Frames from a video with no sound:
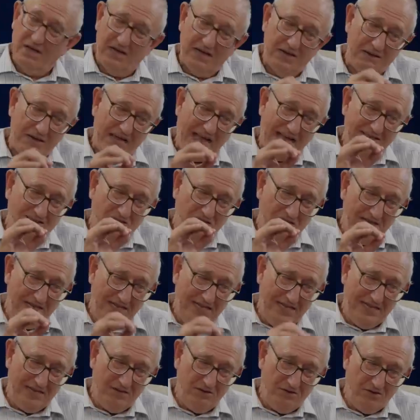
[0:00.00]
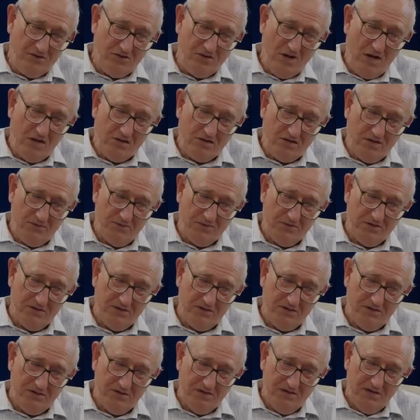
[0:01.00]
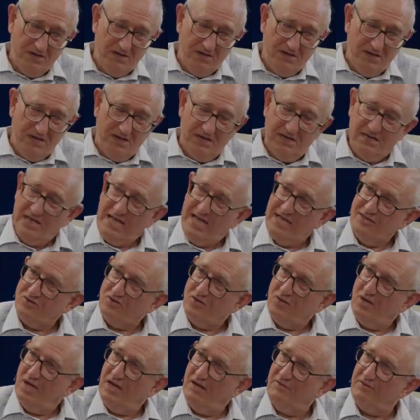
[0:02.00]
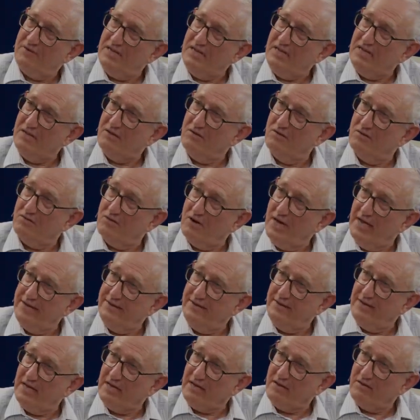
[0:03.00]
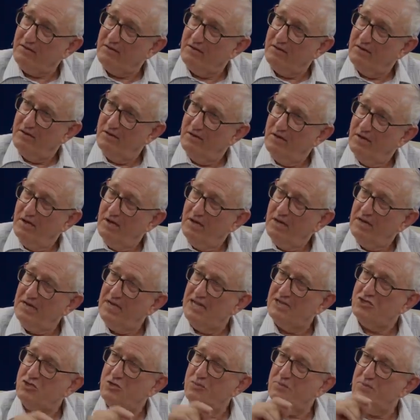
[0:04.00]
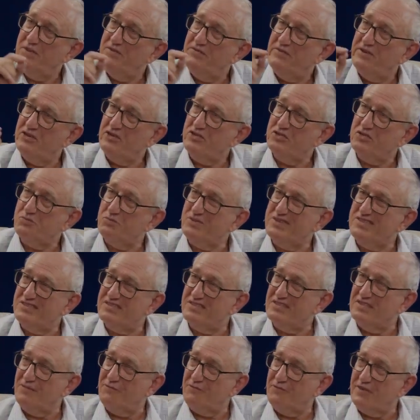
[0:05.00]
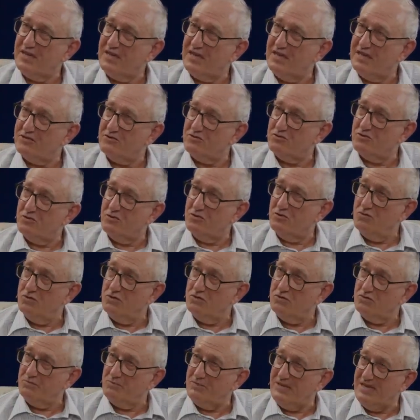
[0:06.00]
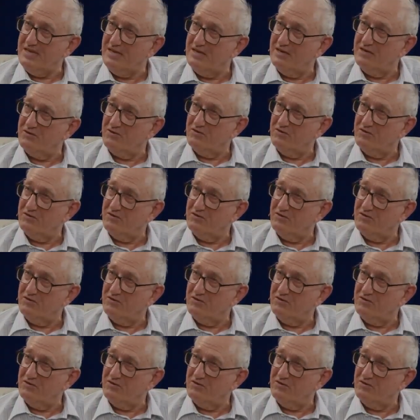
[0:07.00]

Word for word: And as a legal document, it has to have legal writing. It has to be very specific as to who is being